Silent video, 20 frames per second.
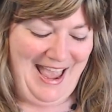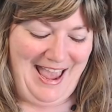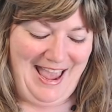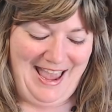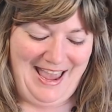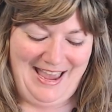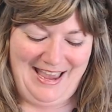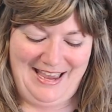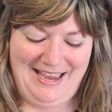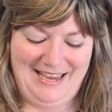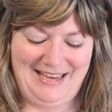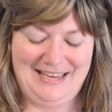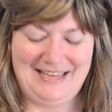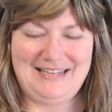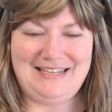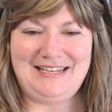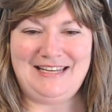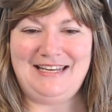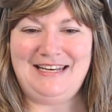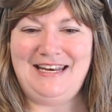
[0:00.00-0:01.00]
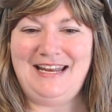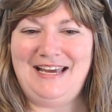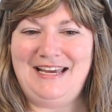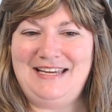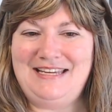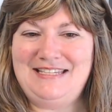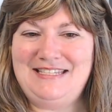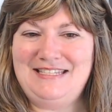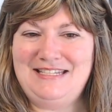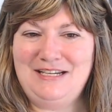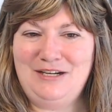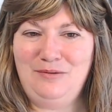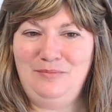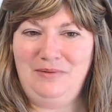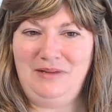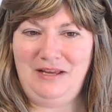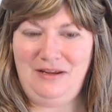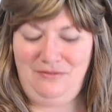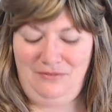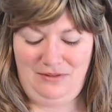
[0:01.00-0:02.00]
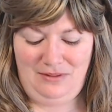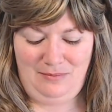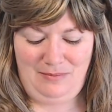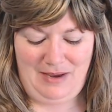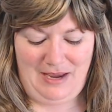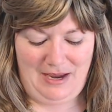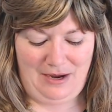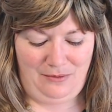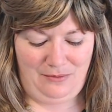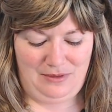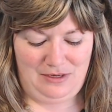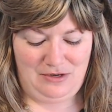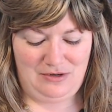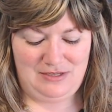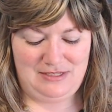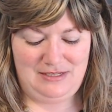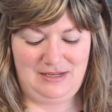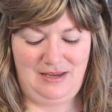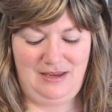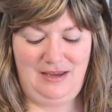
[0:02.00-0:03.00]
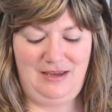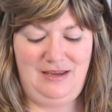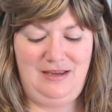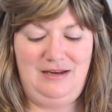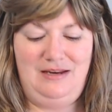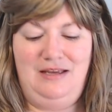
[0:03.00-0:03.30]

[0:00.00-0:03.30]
and a nice sticker plate for the back when you're done,